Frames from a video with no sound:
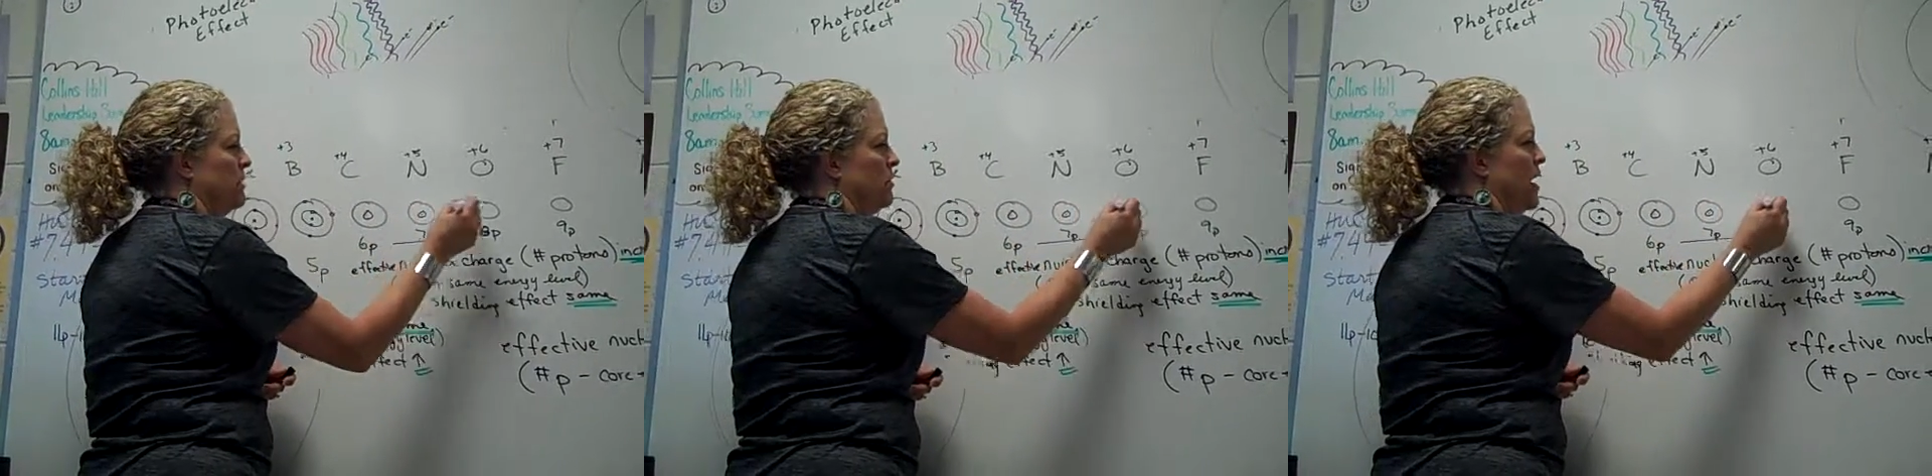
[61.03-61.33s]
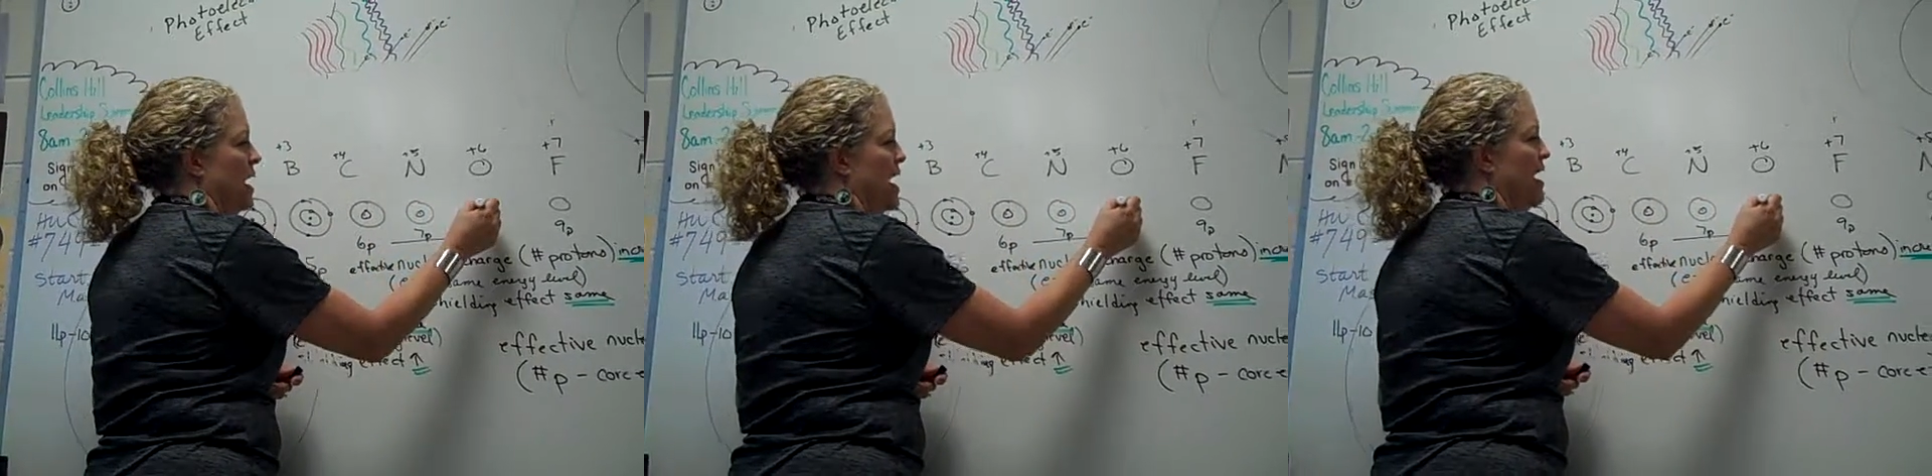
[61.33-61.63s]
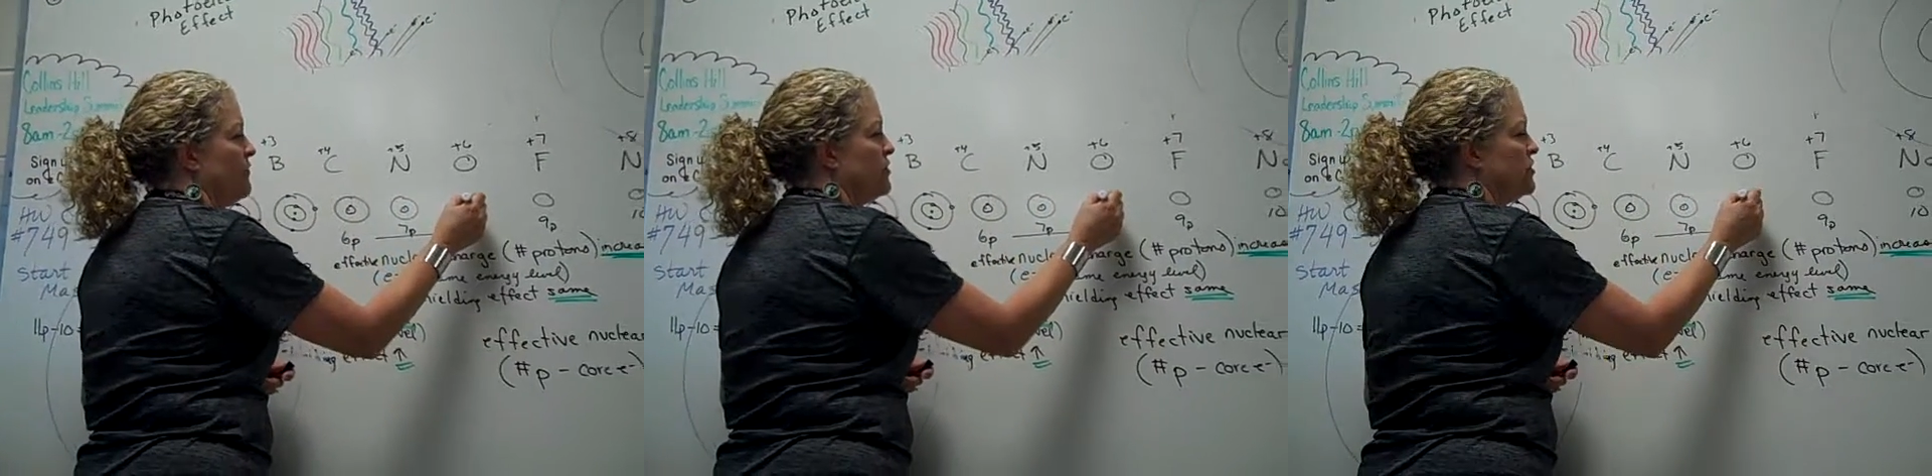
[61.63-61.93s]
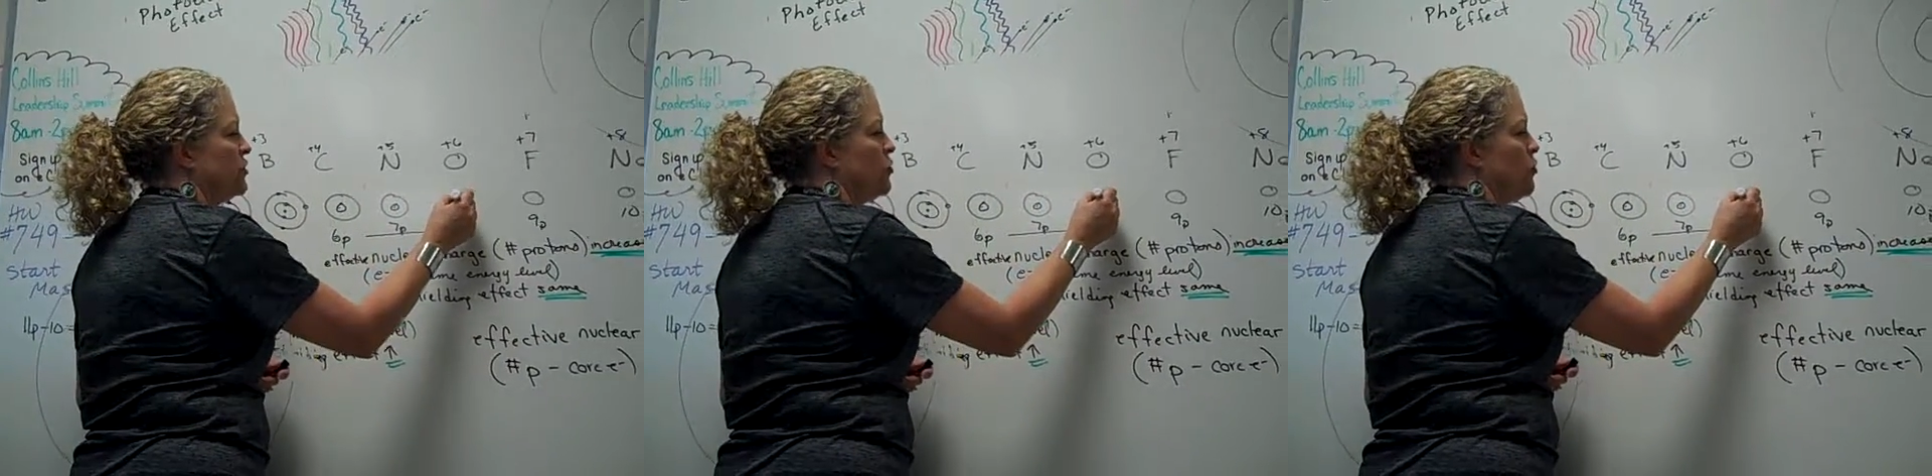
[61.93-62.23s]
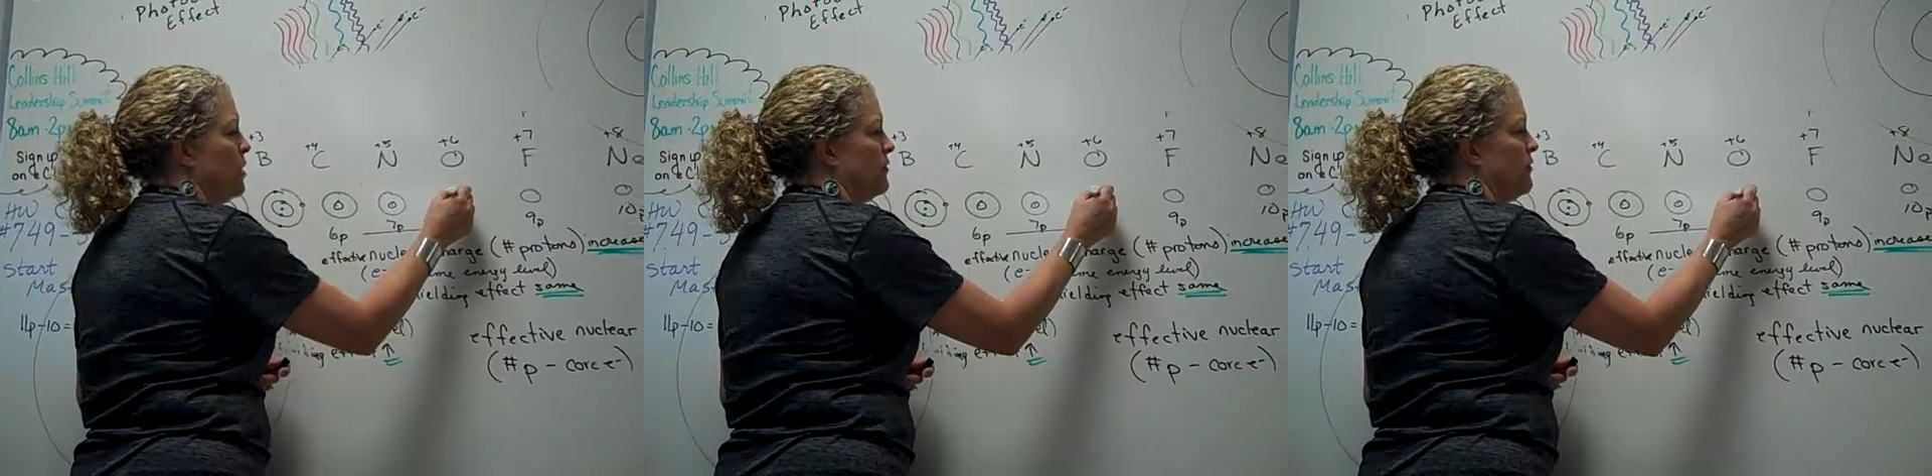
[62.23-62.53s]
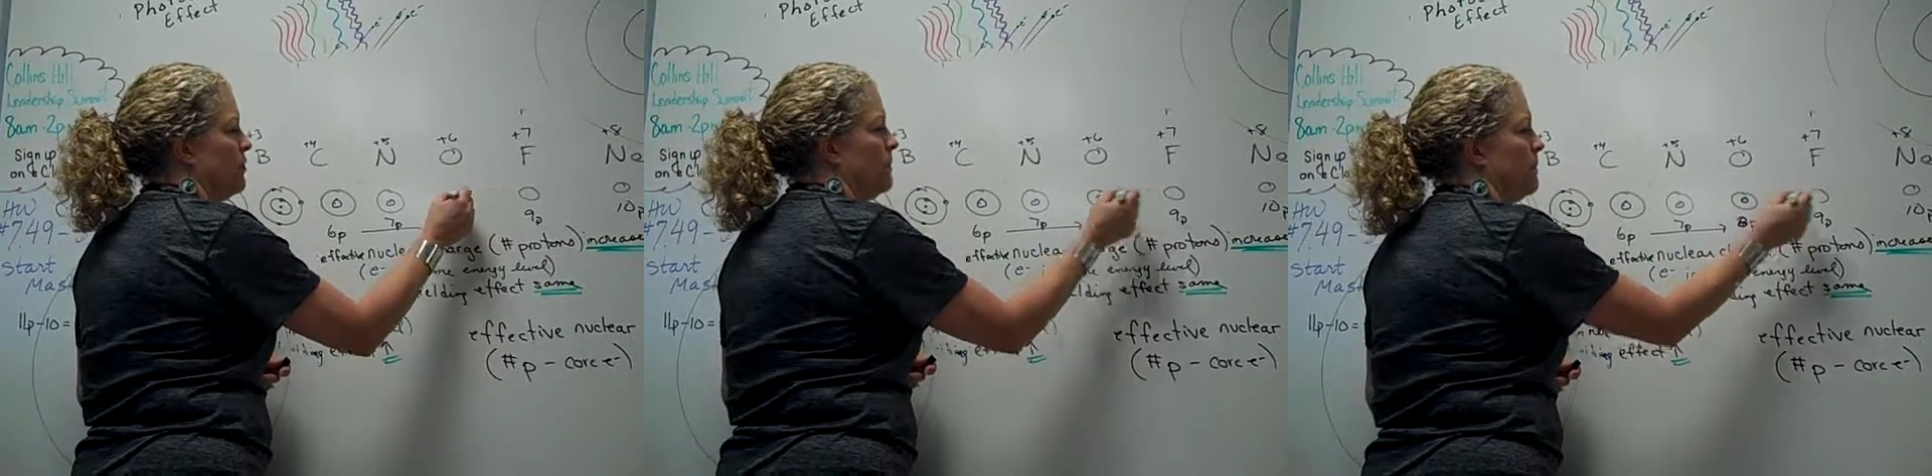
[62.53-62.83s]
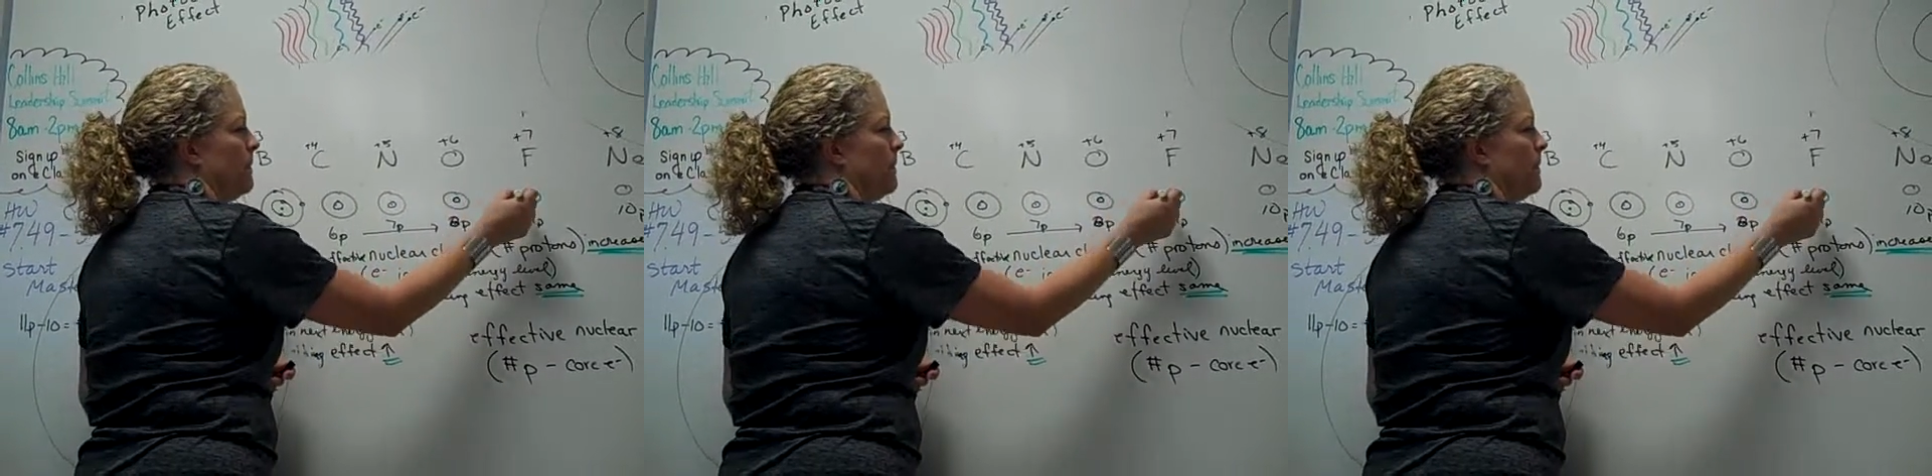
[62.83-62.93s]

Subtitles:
okay, every single one of them.